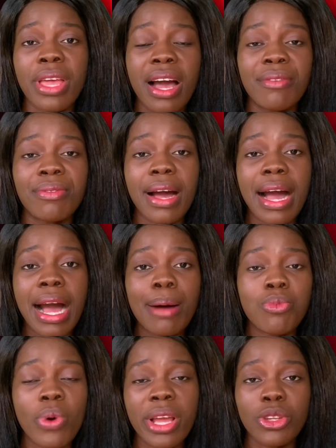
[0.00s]
We have
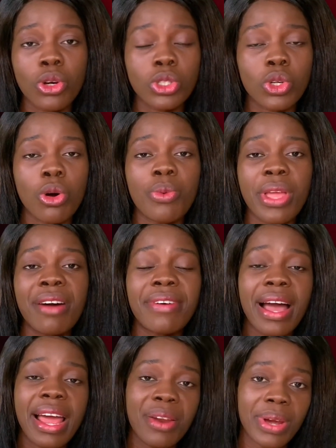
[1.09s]
upwork.com, we have
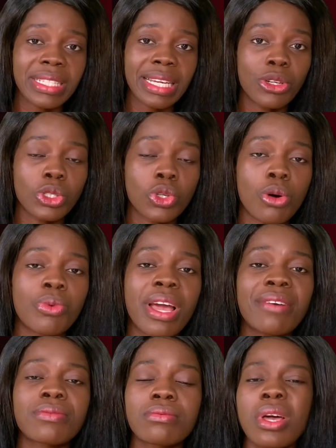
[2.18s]
iwriter.com, we
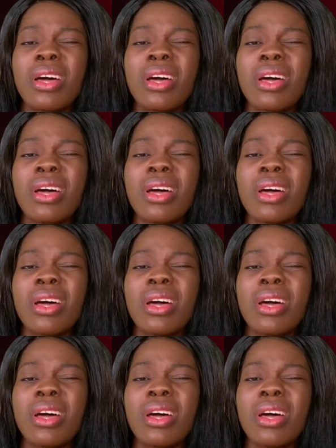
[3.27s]
have